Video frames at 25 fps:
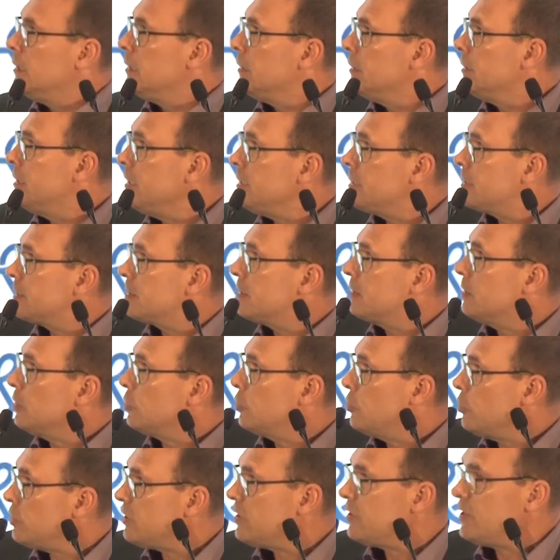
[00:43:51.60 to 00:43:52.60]
This, the
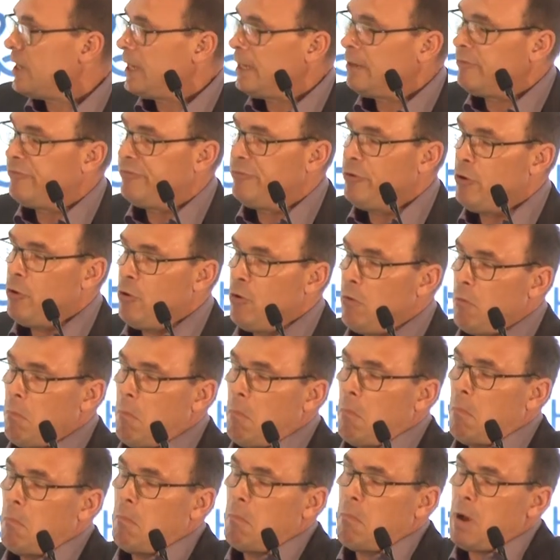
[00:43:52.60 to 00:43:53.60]
good thing
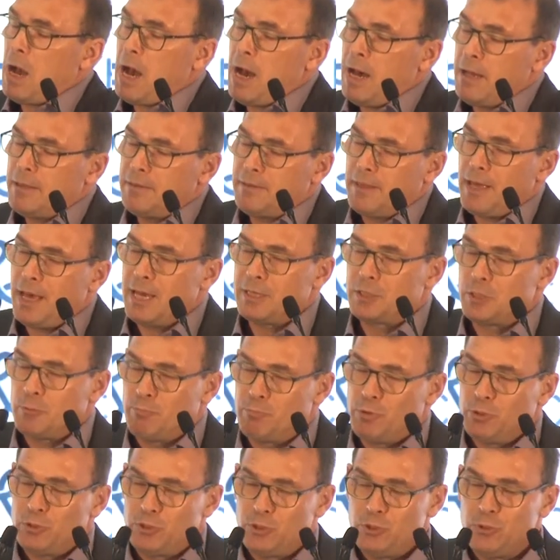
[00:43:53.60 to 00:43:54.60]
for us as a
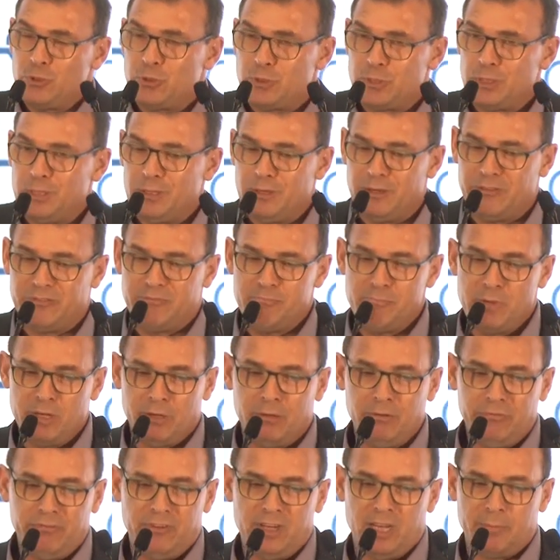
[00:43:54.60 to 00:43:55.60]
producer of
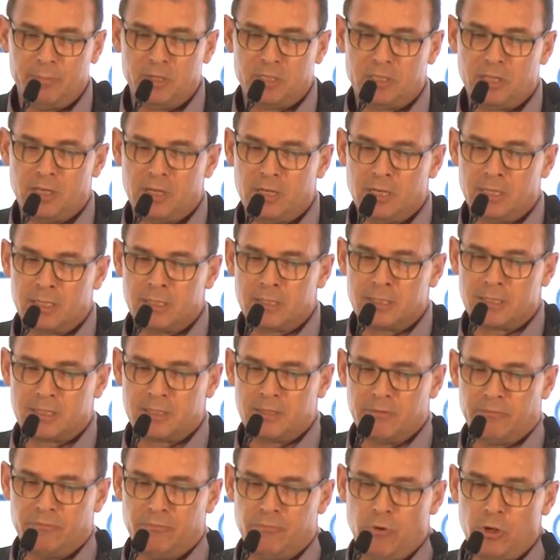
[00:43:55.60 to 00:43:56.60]
mineral flame retardants,
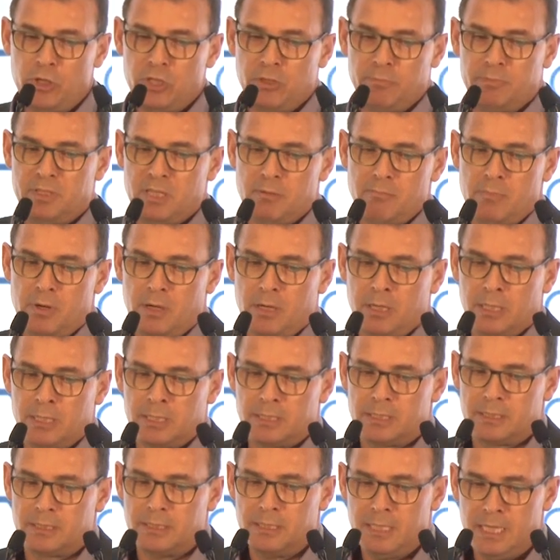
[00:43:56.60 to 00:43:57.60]
the volume
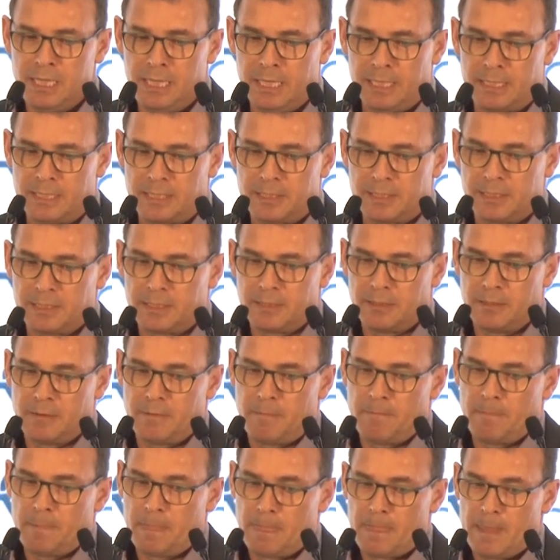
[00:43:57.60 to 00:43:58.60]
demand needs
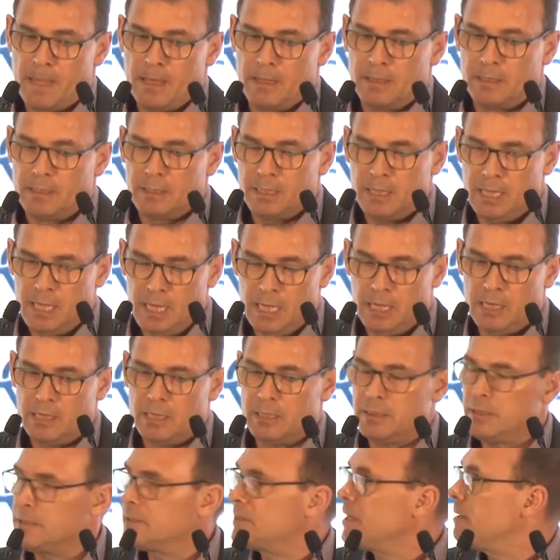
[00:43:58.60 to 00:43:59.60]
here
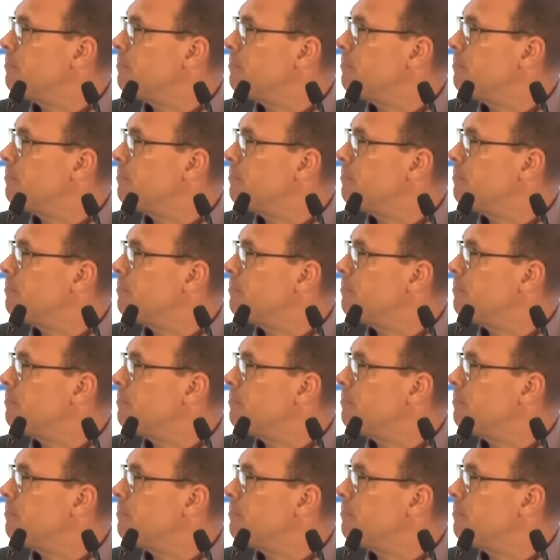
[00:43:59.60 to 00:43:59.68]
in this